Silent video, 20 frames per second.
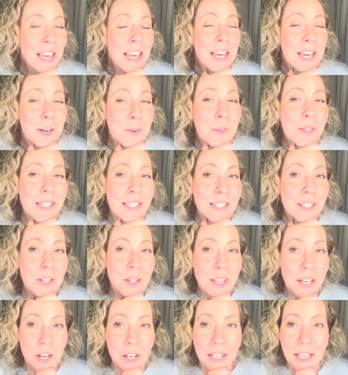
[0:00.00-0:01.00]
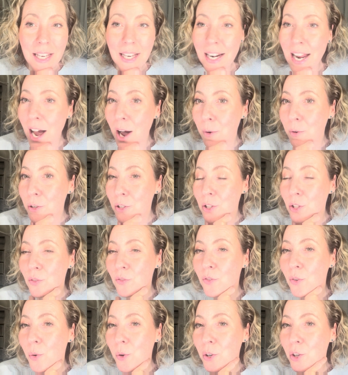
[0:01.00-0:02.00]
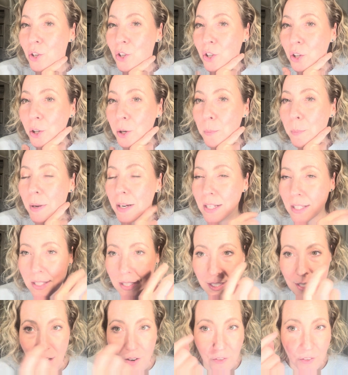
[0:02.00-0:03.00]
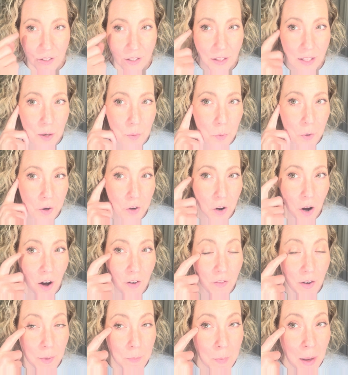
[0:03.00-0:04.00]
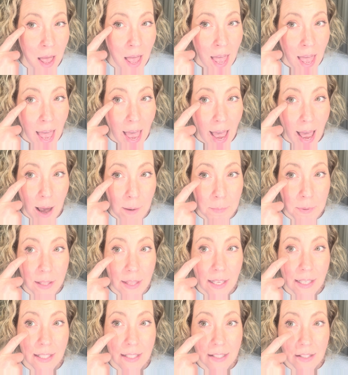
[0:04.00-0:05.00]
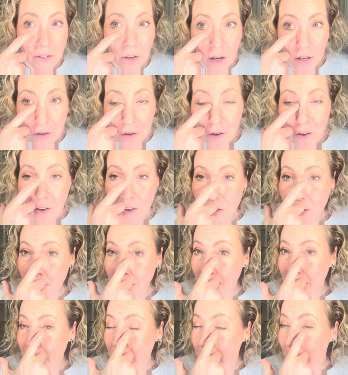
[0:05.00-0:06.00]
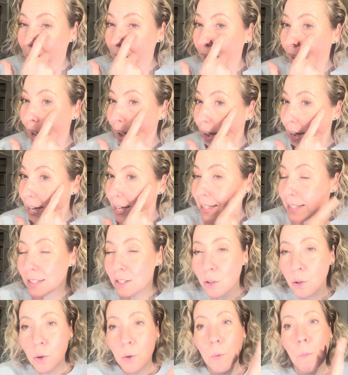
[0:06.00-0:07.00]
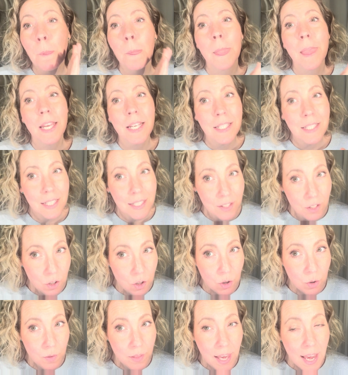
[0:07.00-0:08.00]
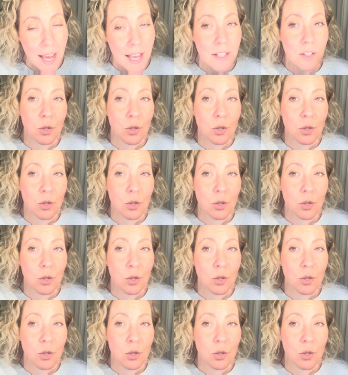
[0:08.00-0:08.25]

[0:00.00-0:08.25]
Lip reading: It was still there at 8 hours for sure, but it's definitely worn off. I'm happy that it's not all under my eyes, so it doesn't do that.